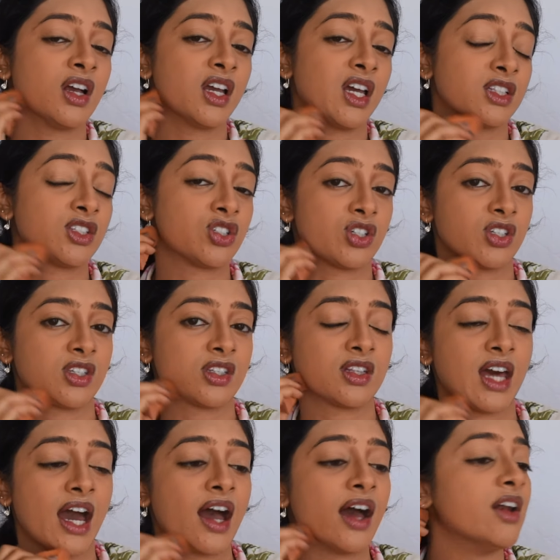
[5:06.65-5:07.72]
It's just
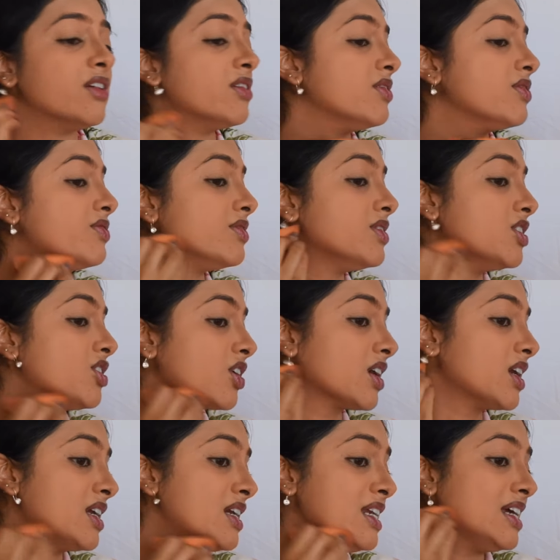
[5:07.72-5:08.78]
that you're
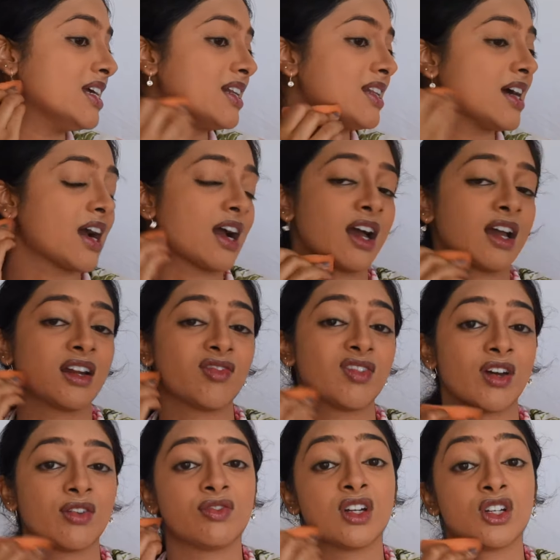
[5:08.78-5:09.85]
gonna need that kind of
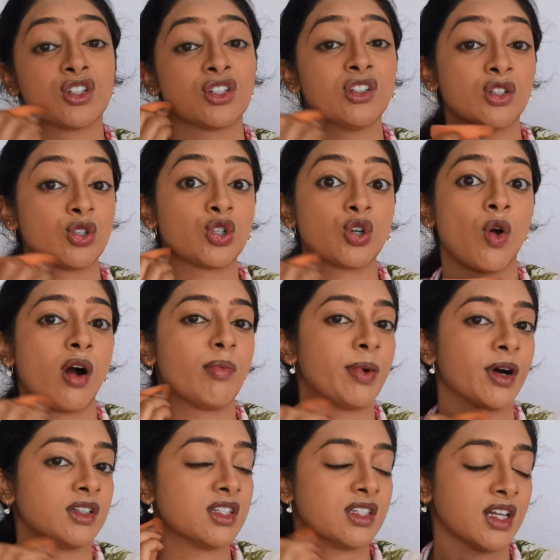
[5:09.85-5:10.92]
definition to show up
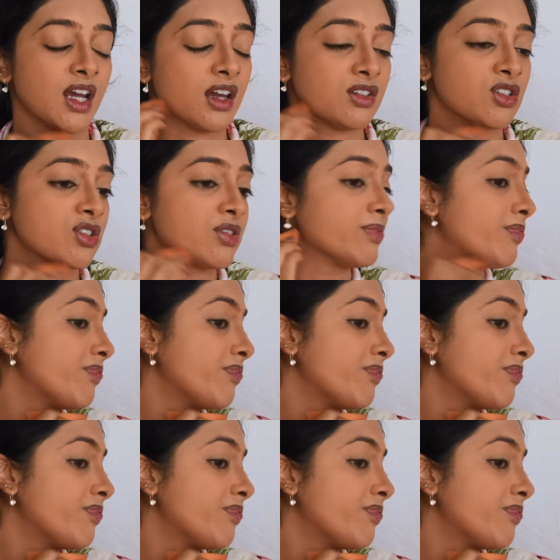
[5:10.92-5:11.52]
on stage.